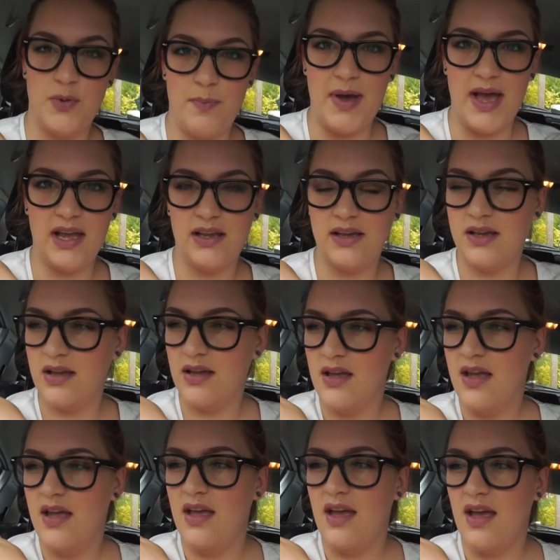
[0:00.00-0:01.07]
we're back
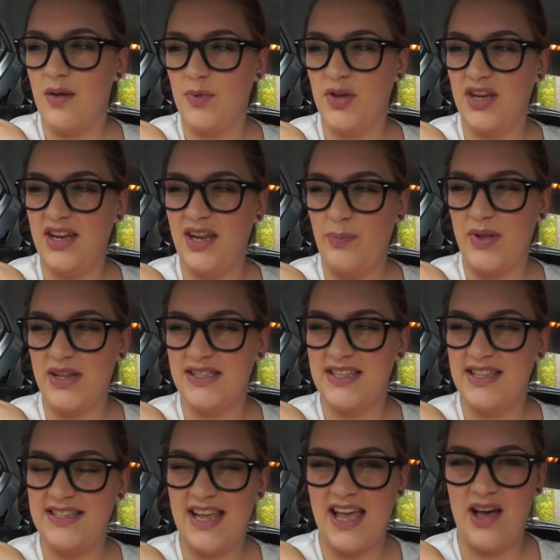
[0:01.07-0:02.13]
and we're gonna nip into
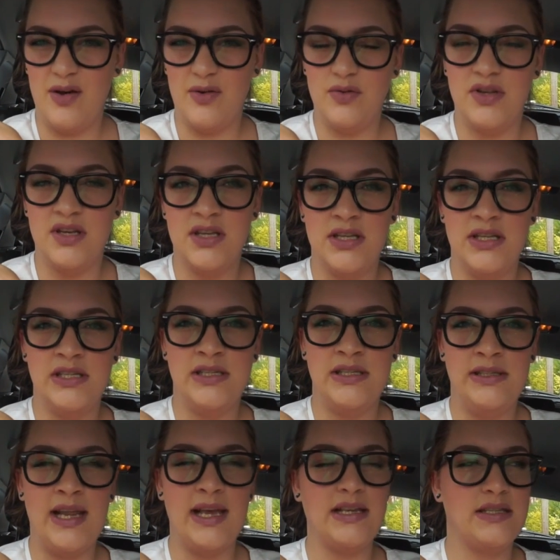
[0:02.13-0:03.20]
the town
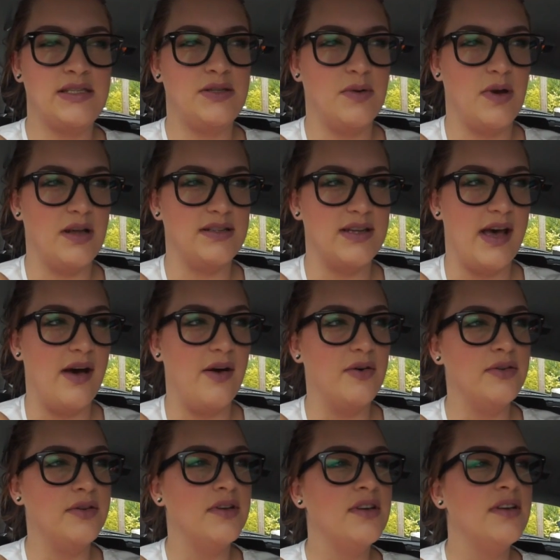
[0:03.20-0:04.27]
next to our
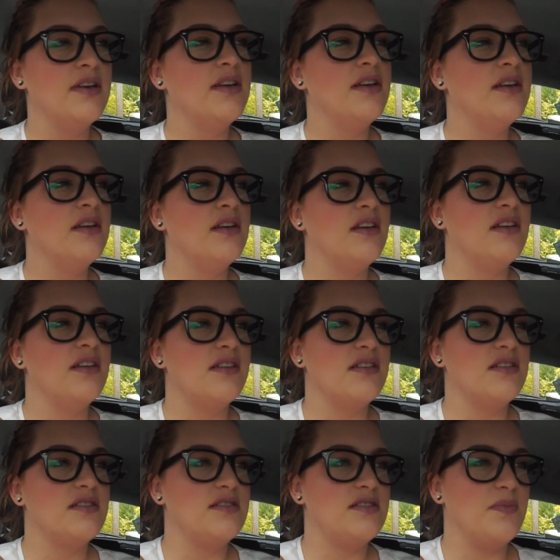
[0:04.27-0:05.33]
town
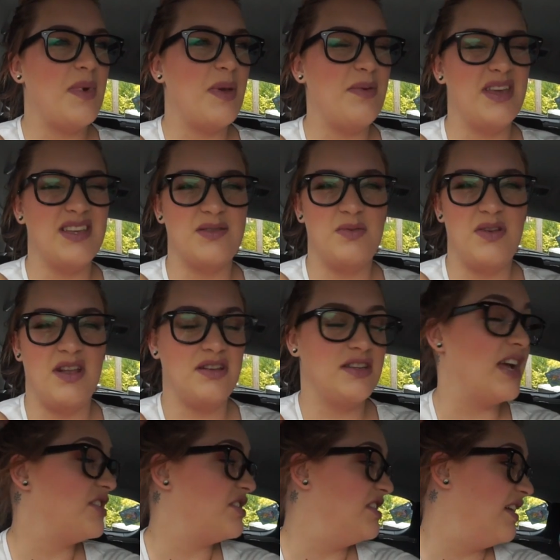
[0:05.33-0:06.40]
to maybe get some lunch.
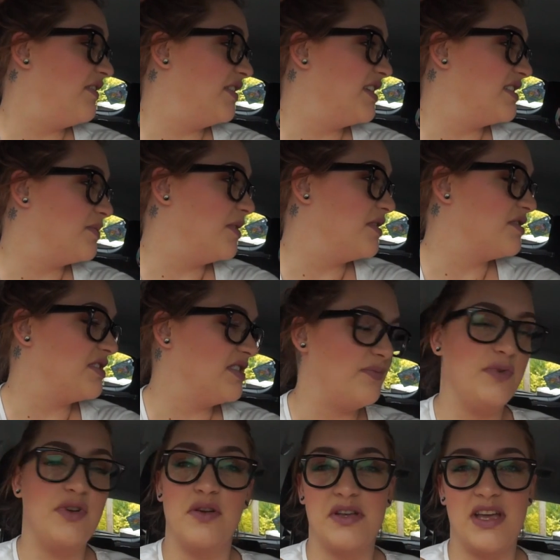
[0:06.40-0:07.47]
Actually, definitely get some lunch, because if
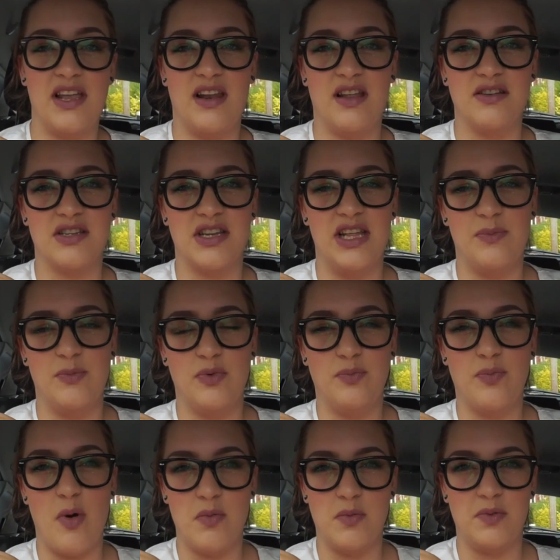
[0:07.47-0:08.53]
we don't get lunch, Liam will
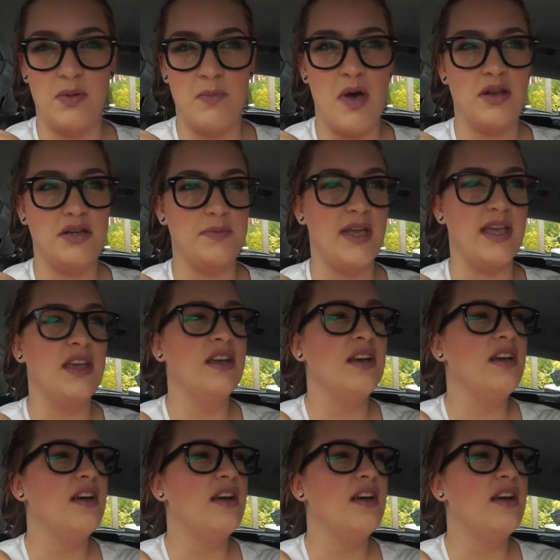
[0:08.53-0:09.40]
probably murder me.